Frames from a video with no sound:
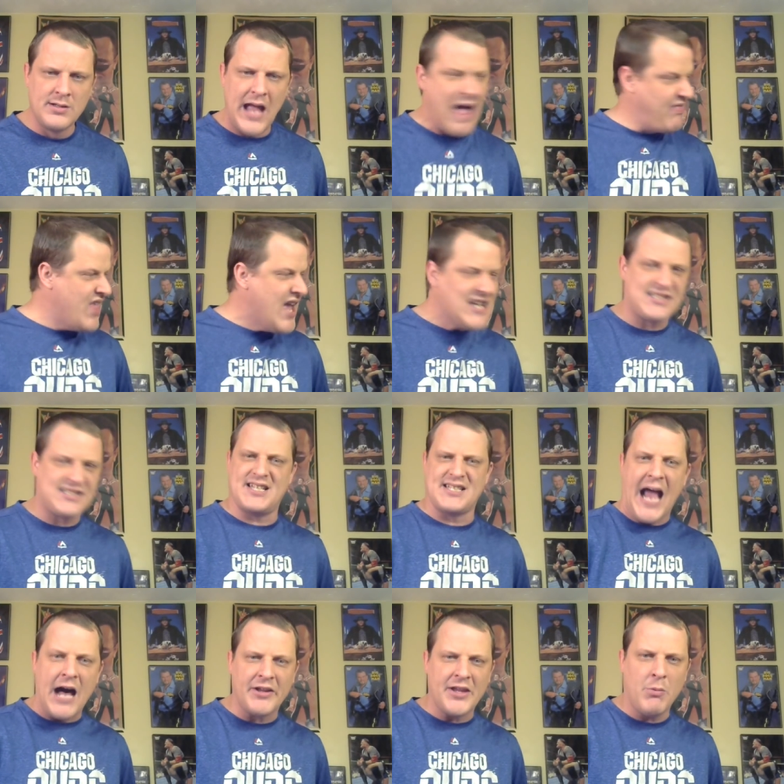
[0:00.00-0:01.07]
And this is
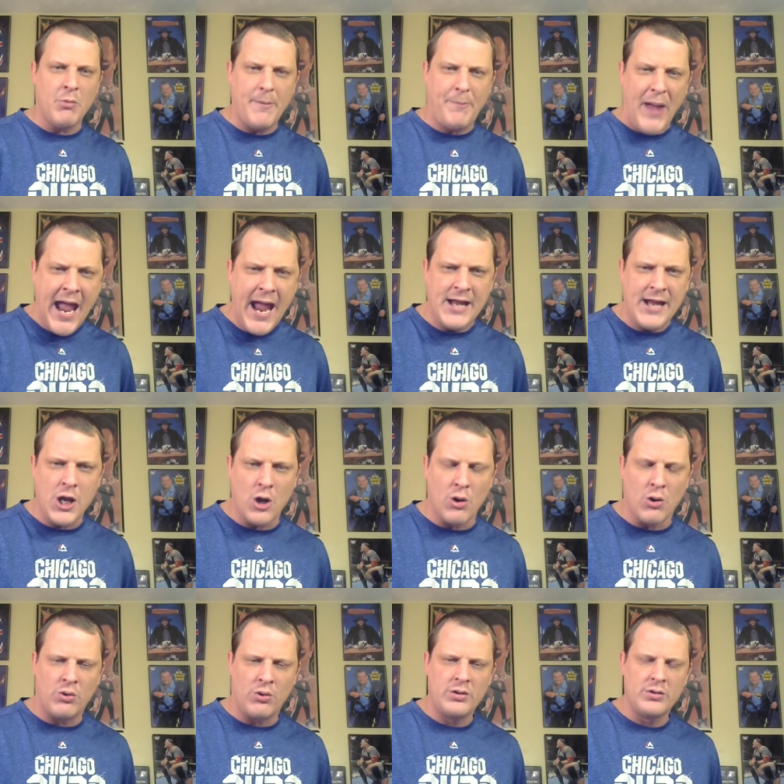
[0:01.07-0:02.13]
how they repay you.